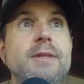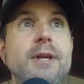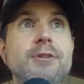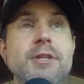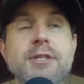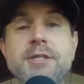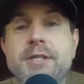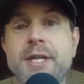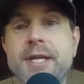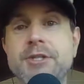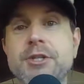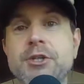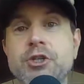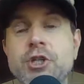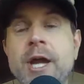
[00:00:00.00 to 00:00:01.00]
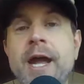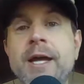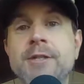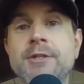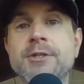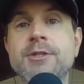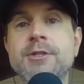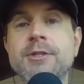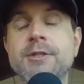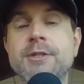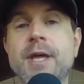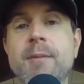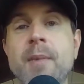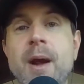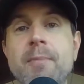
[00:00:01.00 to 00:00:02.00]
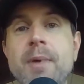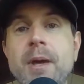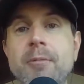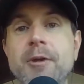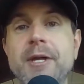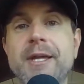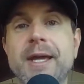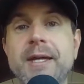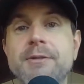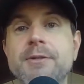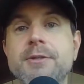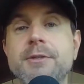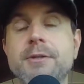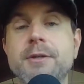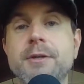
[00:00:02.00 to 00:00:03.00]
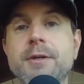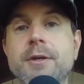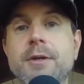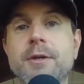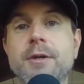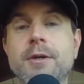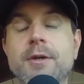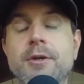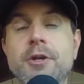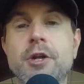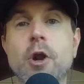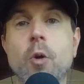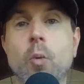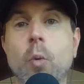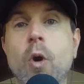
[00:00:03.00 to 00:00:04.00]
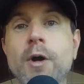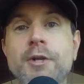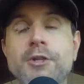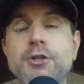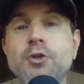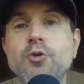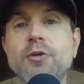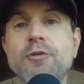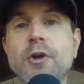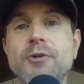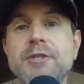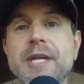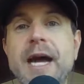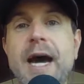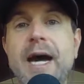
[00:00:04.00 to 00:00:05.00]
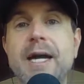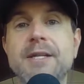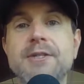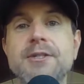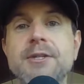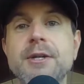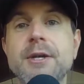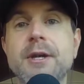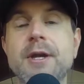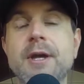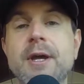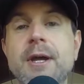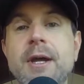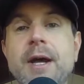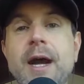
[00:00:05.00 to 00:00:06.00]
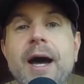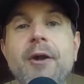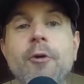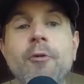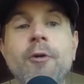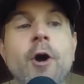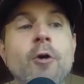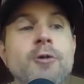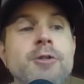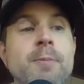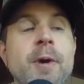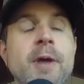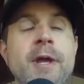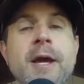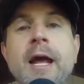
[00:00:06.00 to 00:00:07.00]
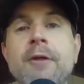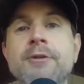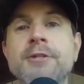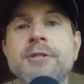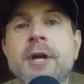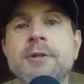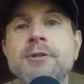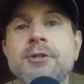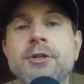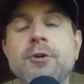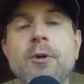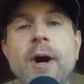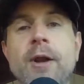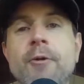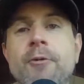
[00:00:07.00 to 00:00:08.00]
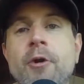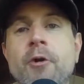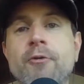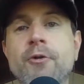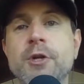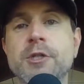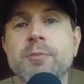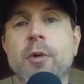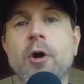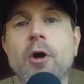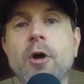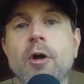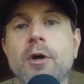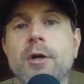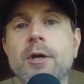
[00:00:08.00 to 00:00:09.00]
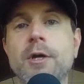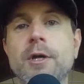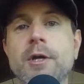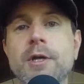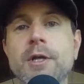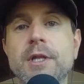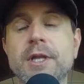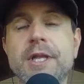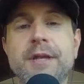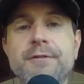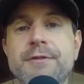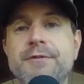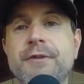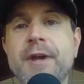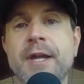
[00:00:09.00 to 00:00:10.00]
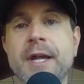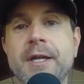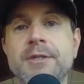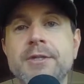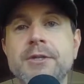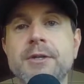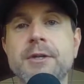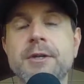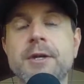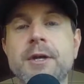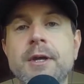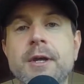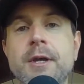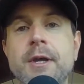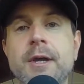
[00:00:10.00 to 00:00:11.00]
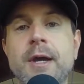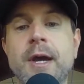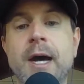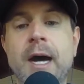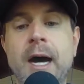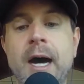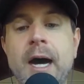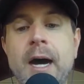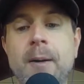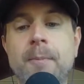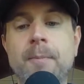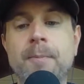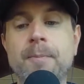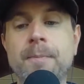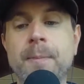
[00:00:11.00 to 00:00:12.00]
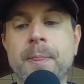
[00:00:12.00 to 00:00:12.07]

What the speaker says: there's a decent chance they might be able to get, 1 to 2 of those guys. I don't know, depending on how the Suns do, I don't know if Chris Paul leaves Phoenix. And